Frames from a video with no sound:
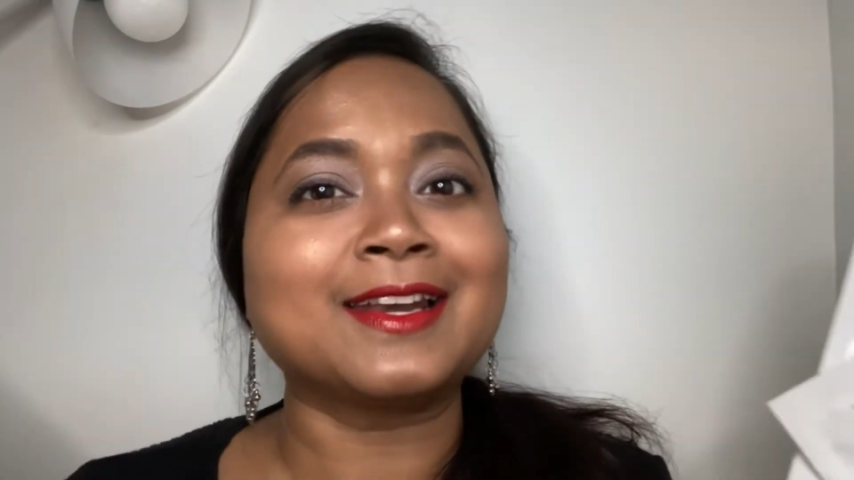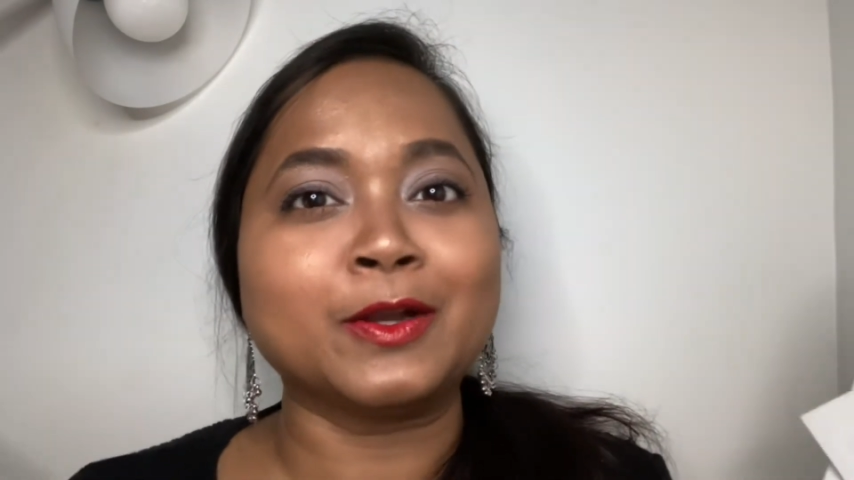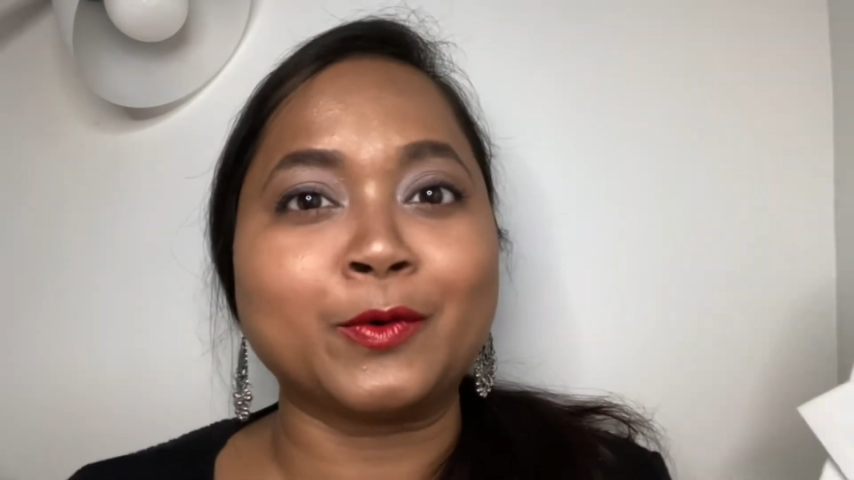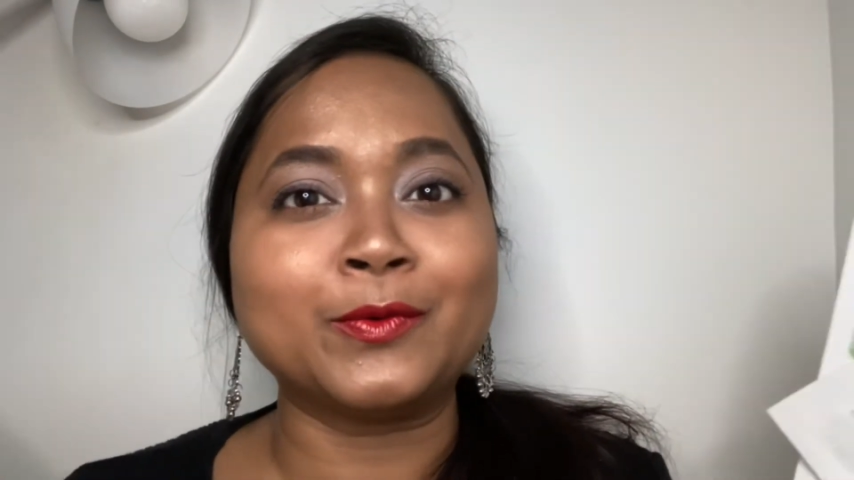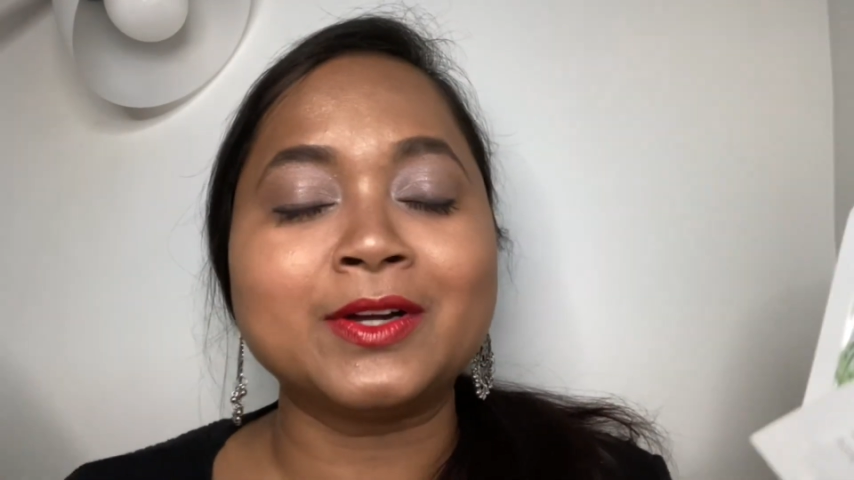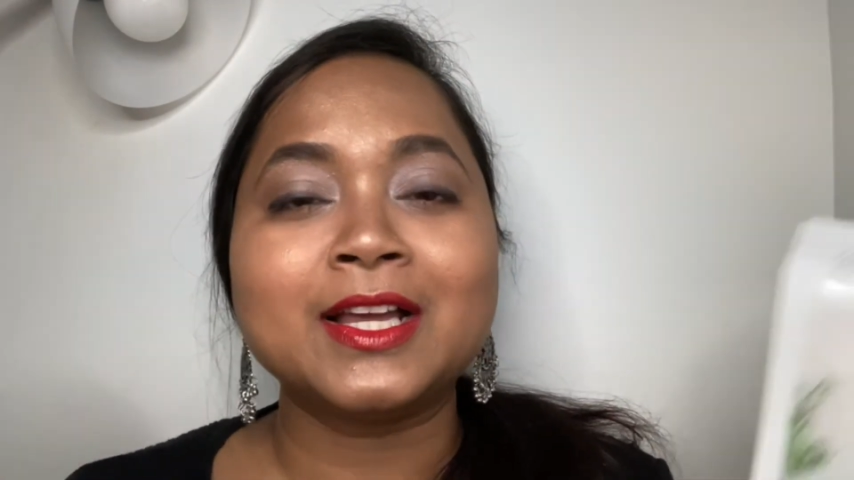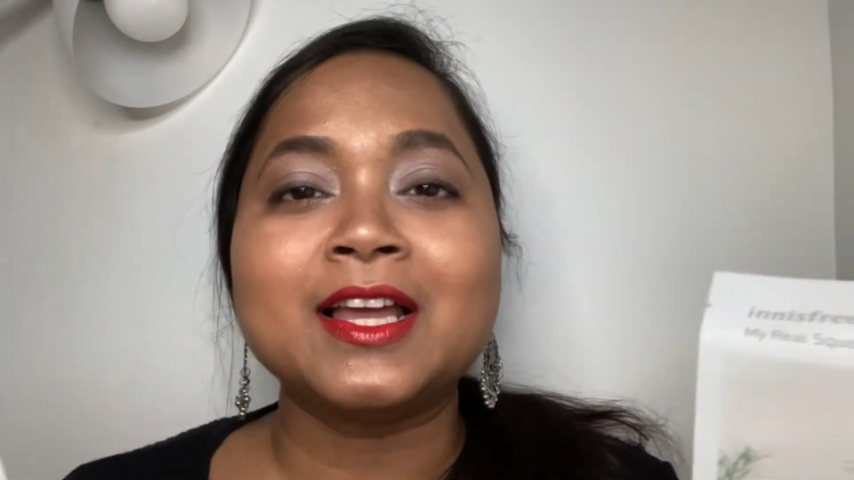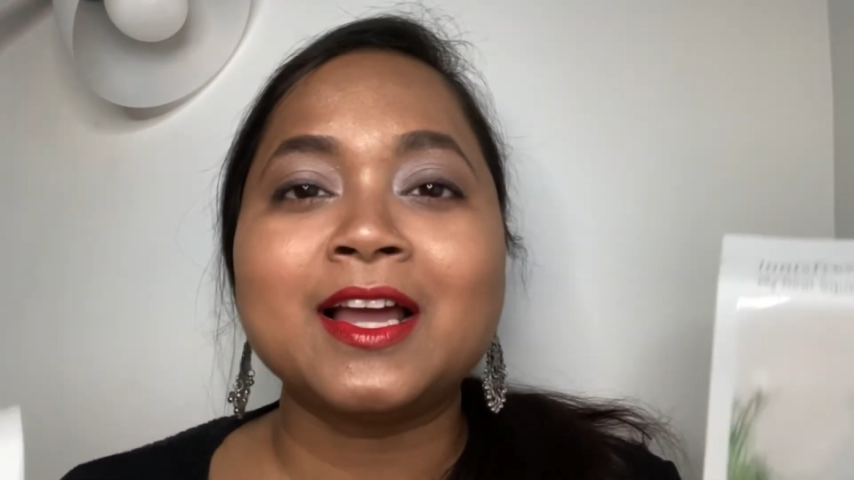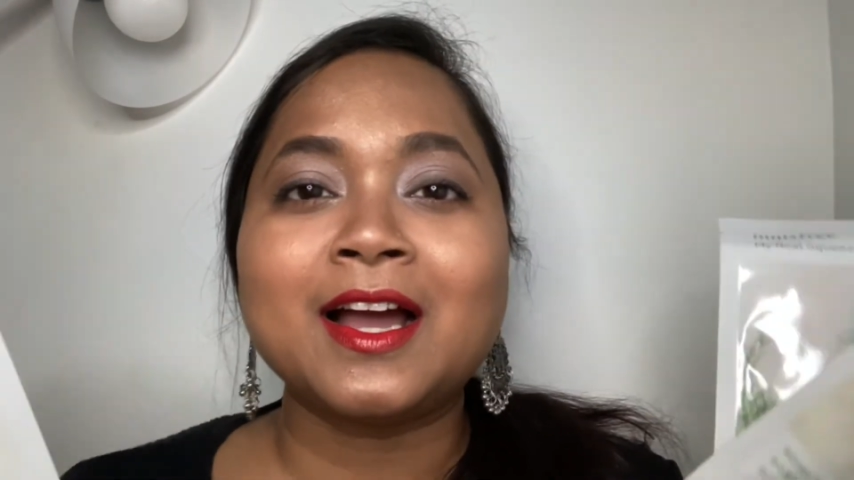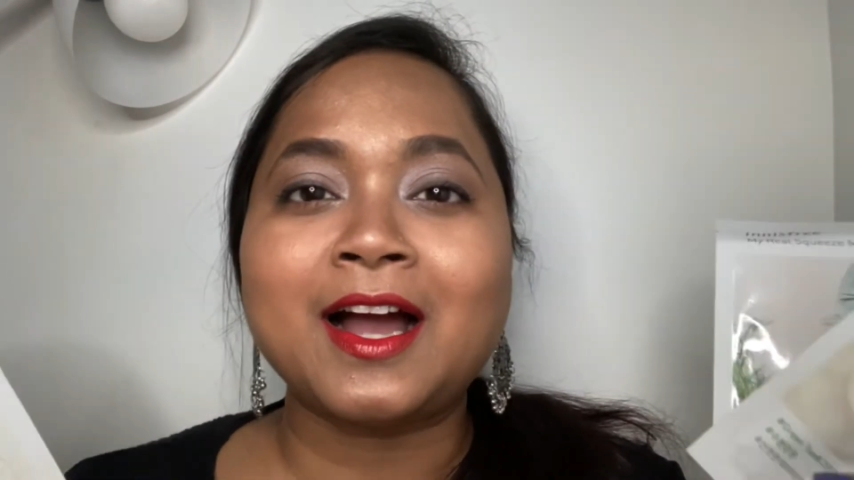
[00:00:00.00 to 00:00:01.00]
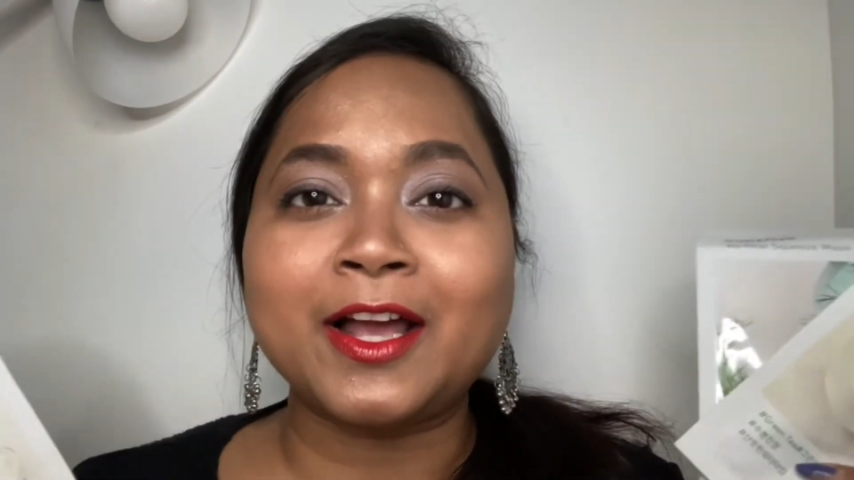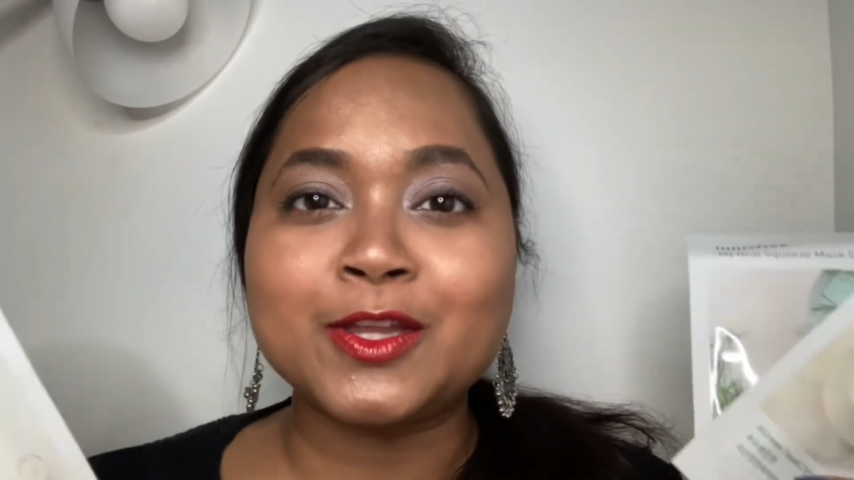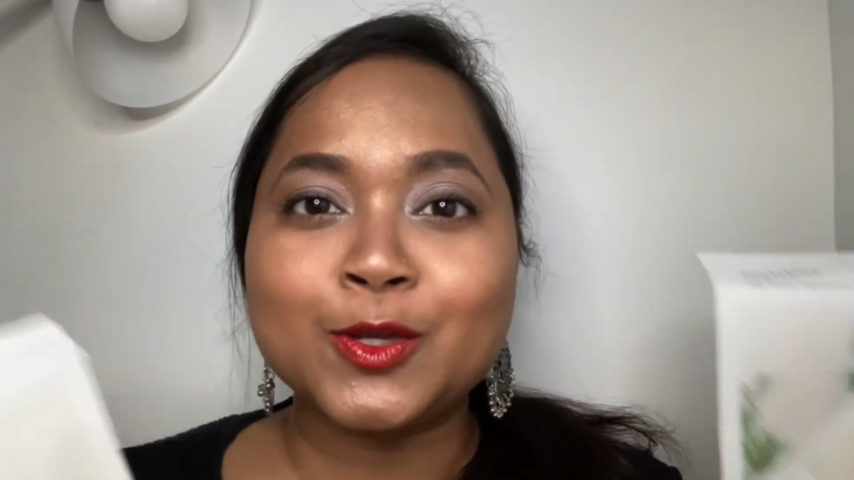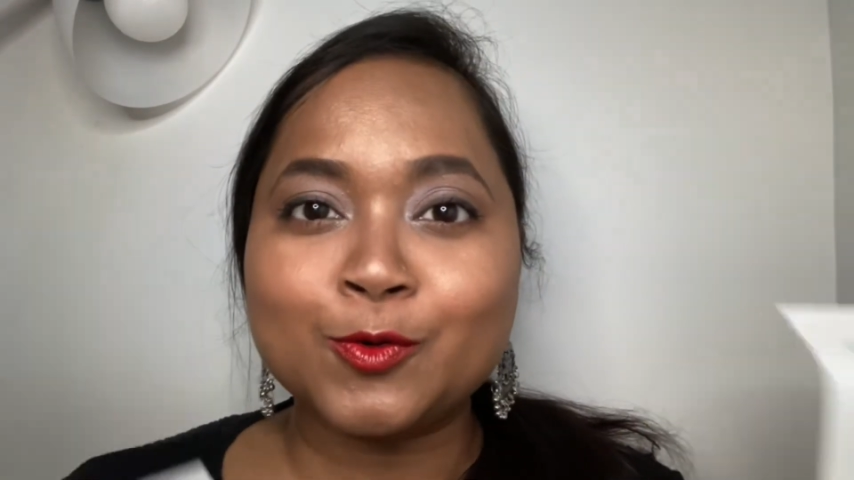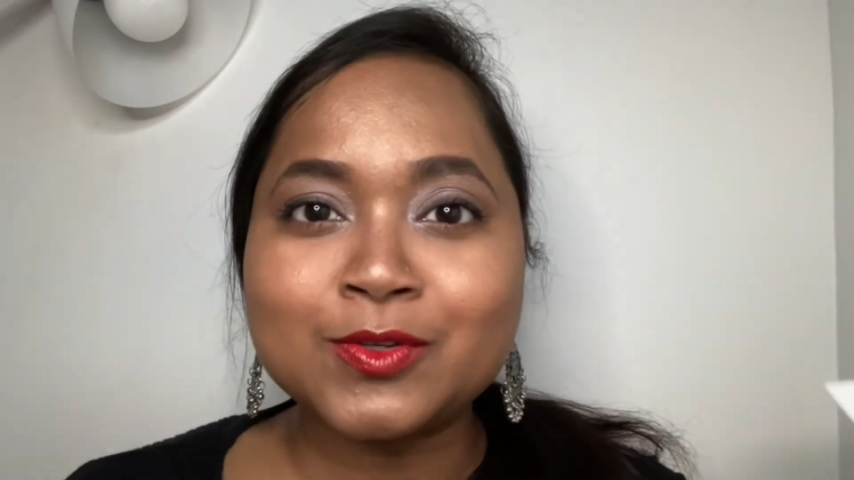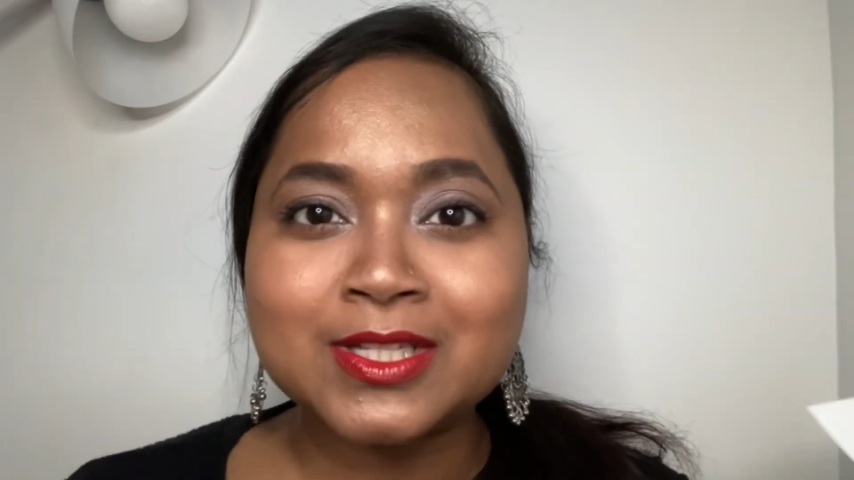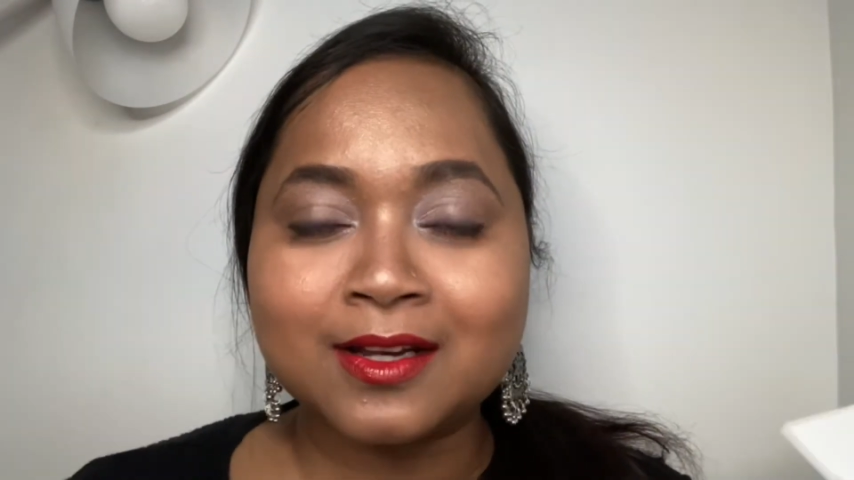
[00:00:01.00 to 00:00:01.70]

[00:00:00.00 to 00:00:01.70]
No, I use